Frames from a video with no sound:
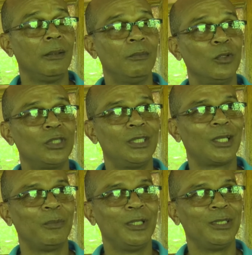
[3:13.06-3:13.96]
most
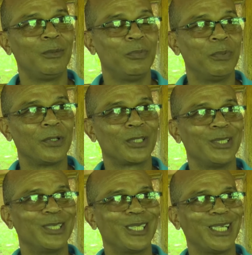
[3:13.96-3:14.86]
disability
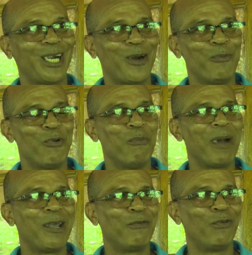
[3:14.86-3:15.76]
persons are more
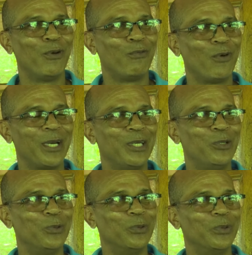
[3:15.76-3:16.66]
mindful of what they
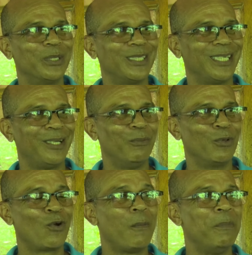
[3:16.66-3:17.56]
do and
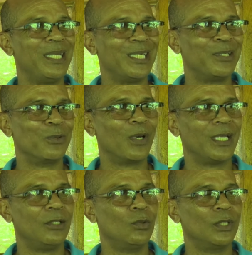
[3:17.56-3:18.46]
more committed to what
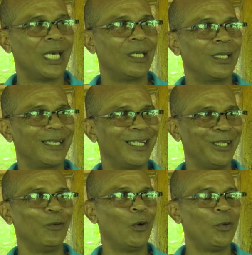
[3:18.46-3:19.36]
they do than
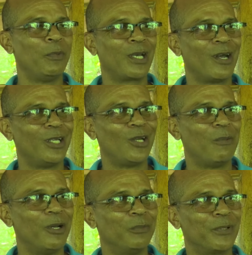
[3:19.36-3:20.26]
what we may call the
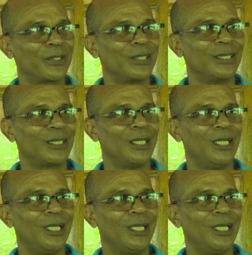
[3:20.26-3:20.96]
normal persons.